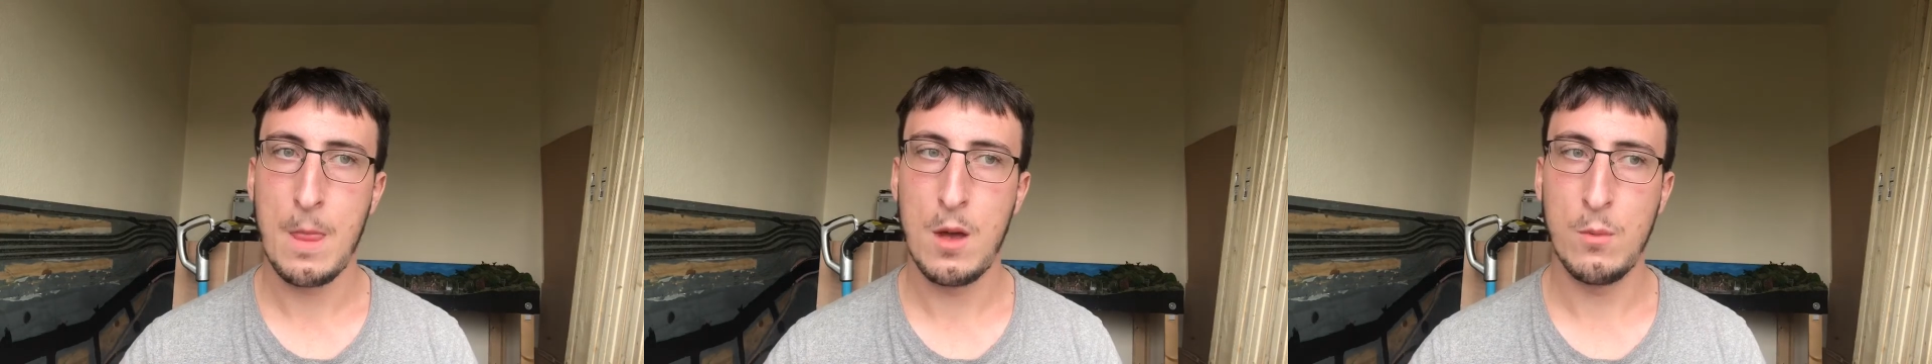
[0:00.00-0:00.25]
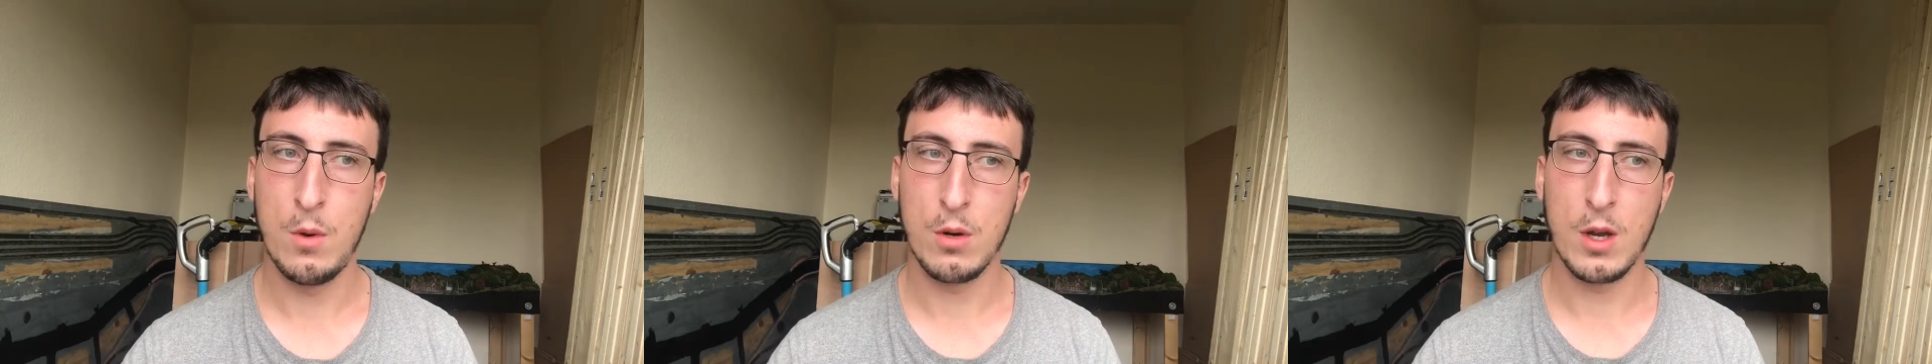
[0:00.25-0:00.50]

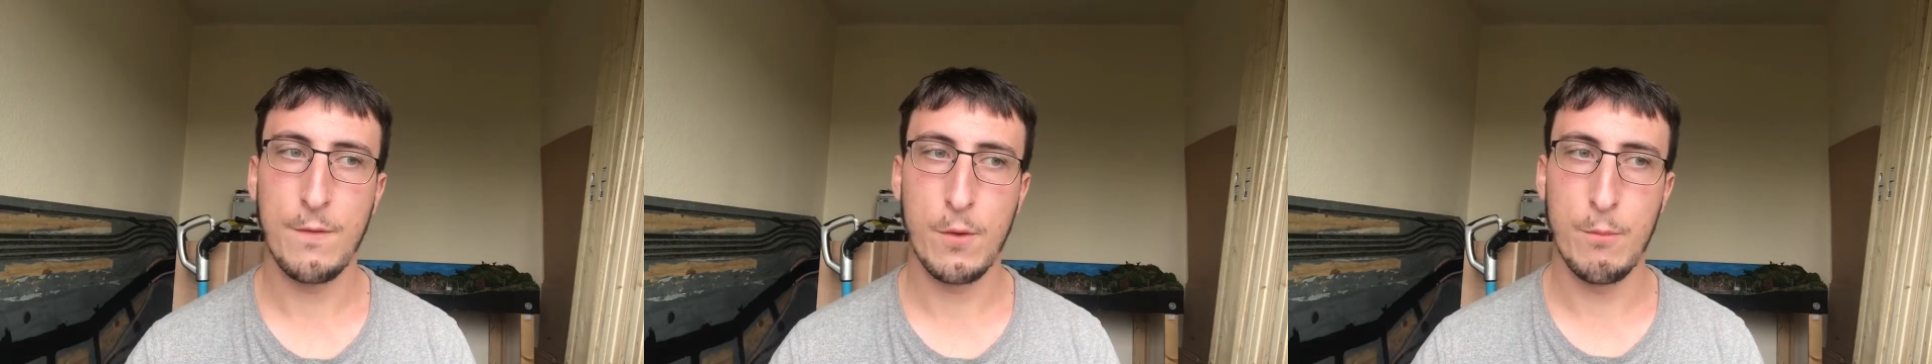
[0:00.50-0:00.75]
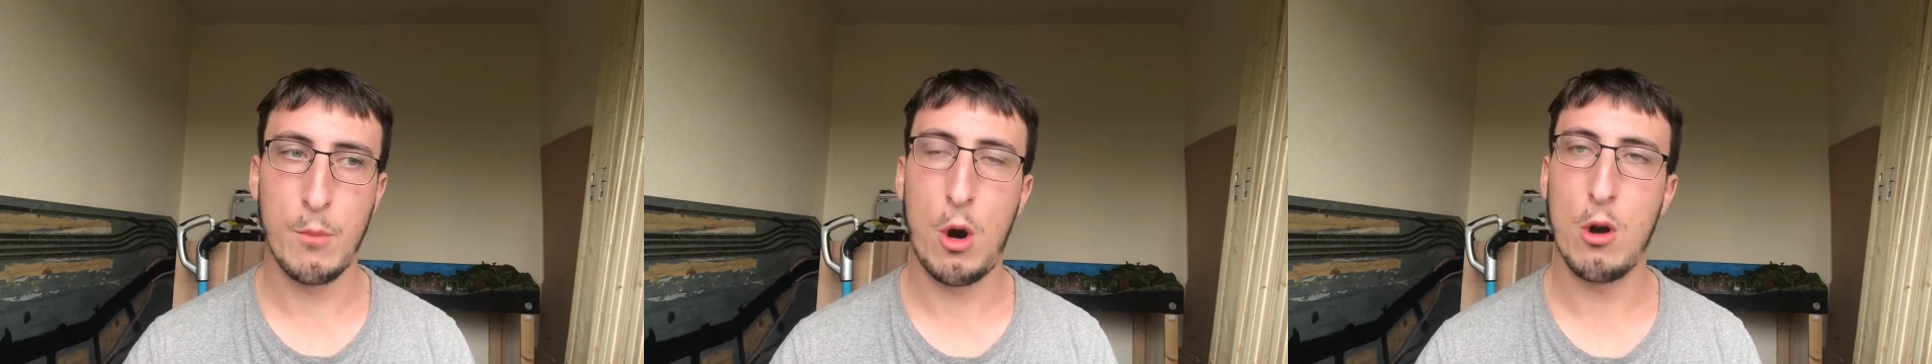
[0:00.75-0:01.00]
will give you
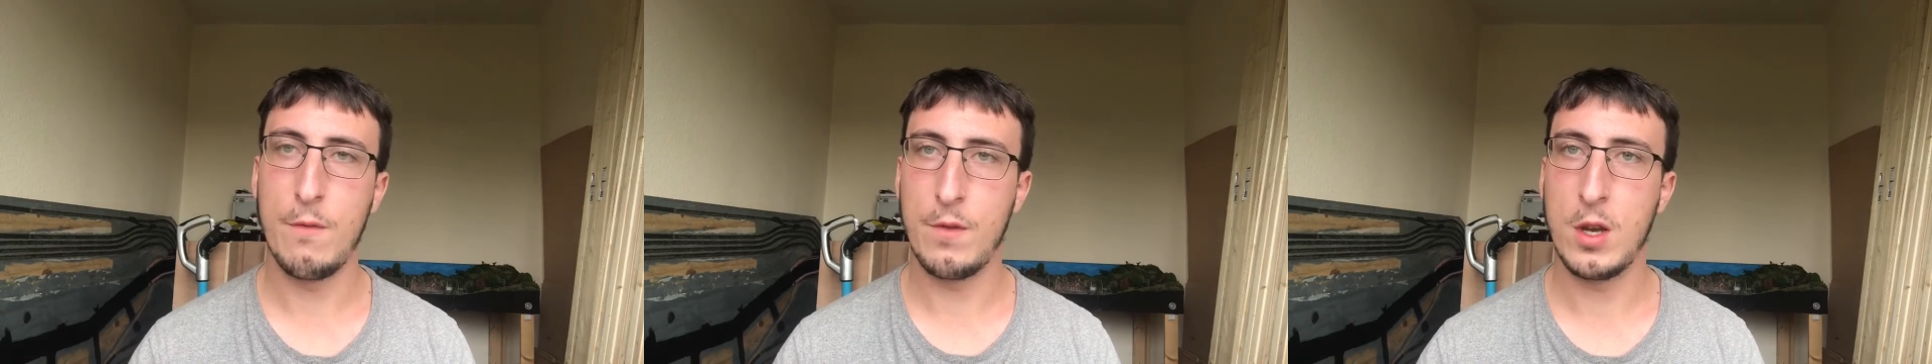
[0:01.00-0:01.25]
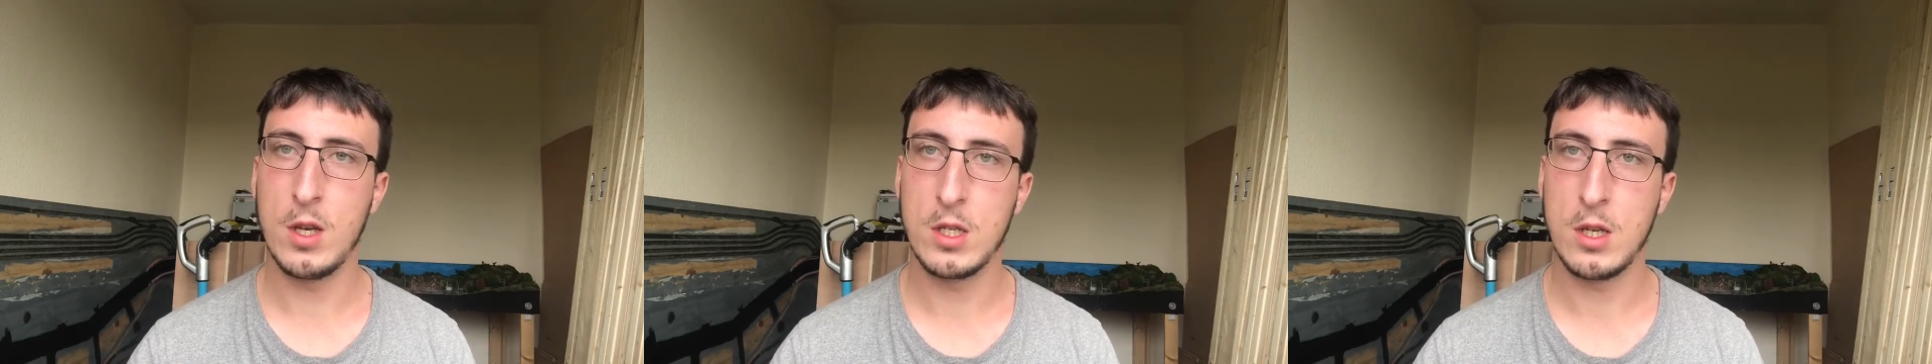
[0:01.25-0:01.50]
more of an
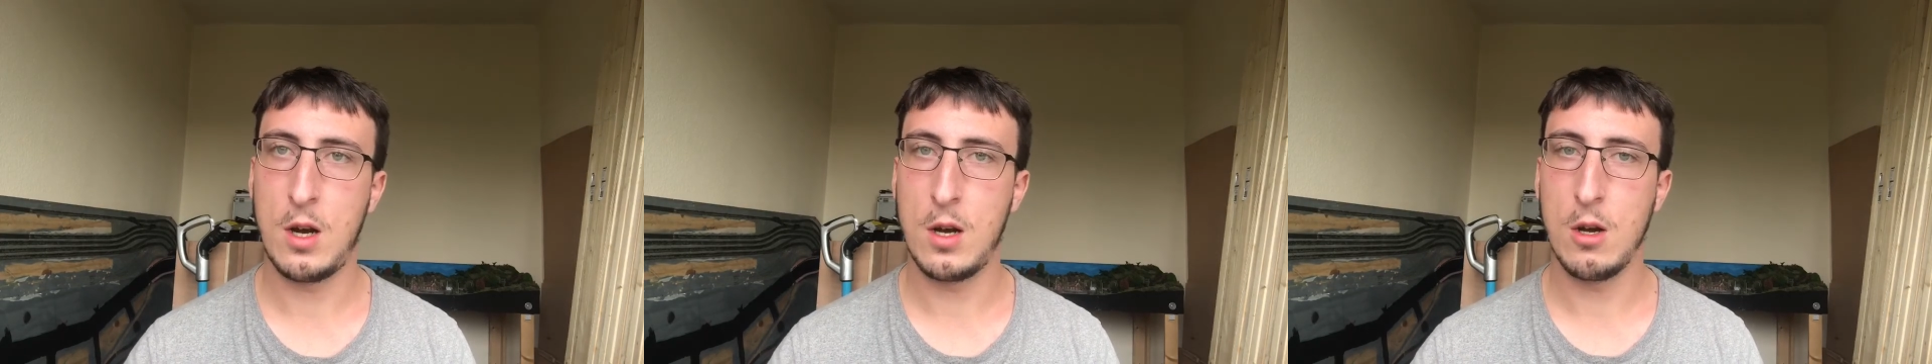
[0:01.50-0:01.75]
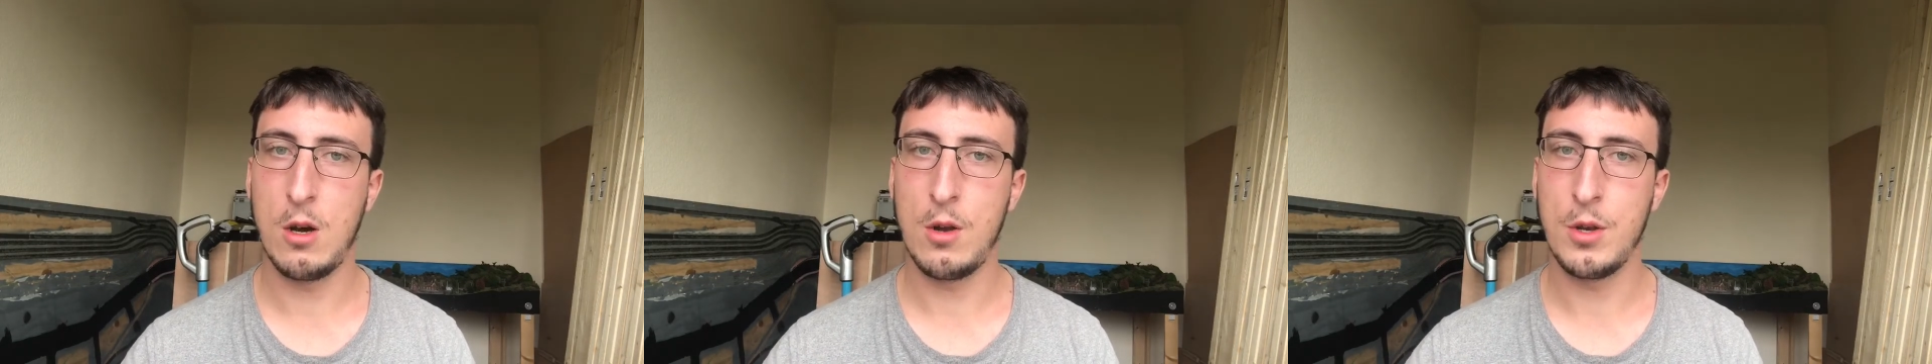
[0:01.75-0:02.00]
insight
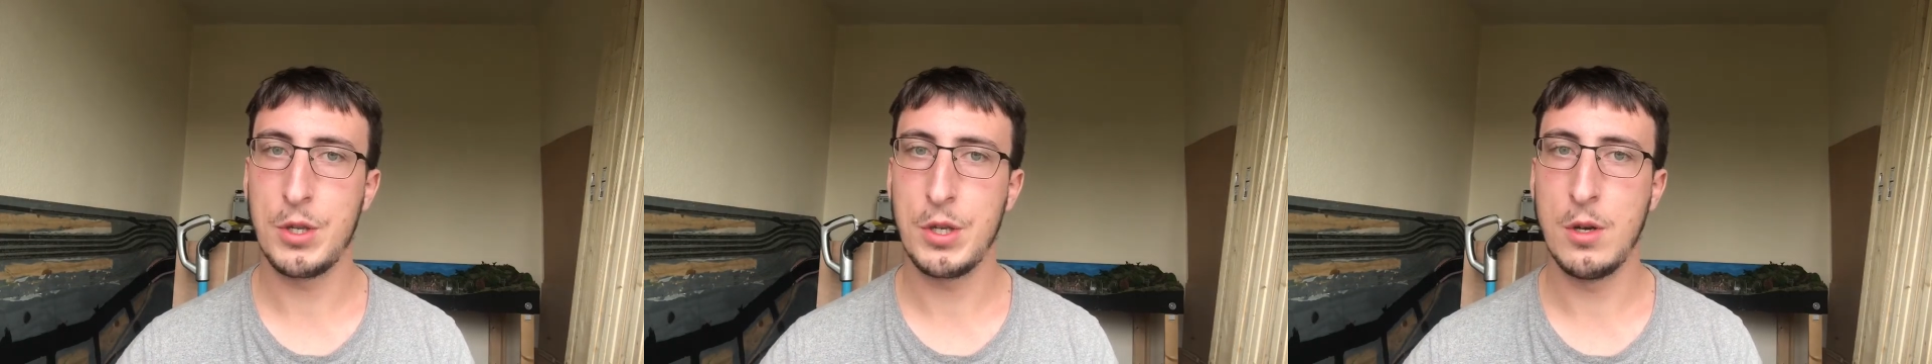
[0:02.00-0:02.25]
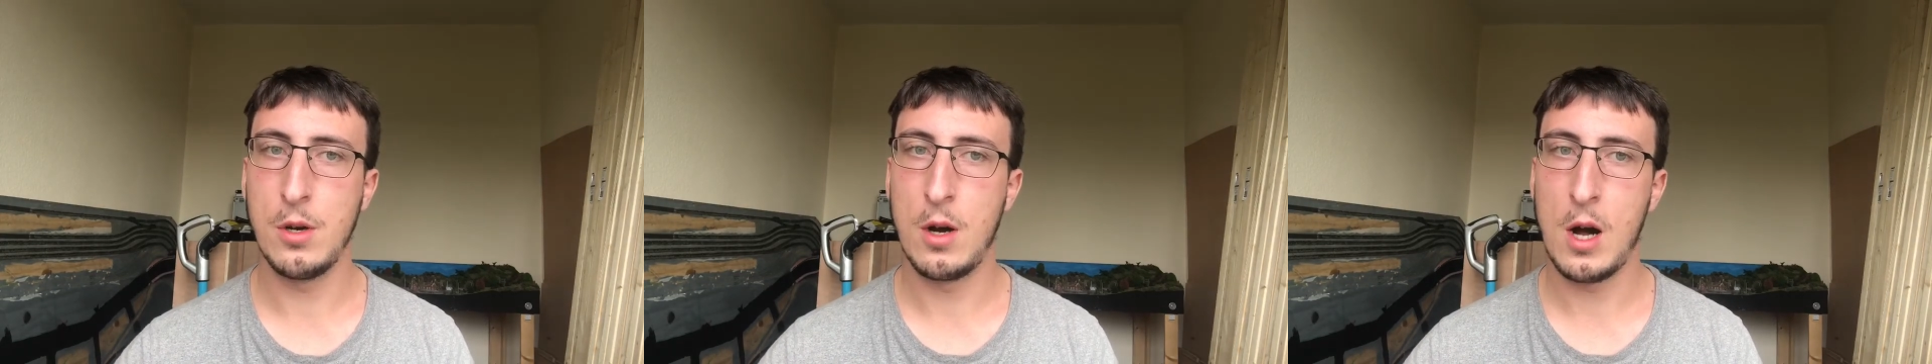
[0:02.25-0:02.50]

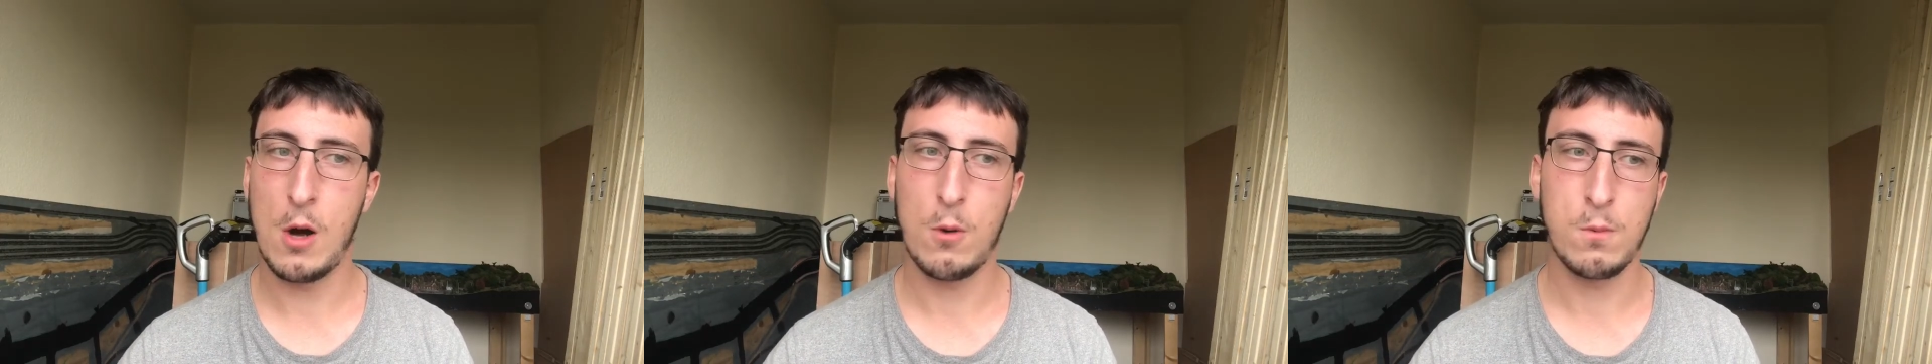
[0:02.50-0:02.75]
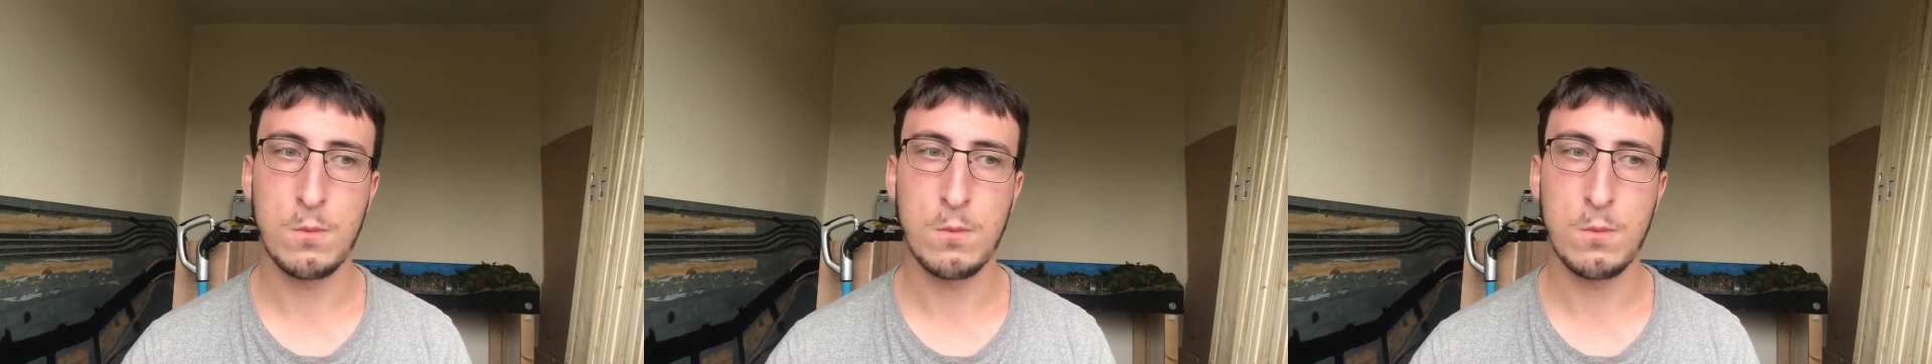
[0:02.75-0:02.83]
onto how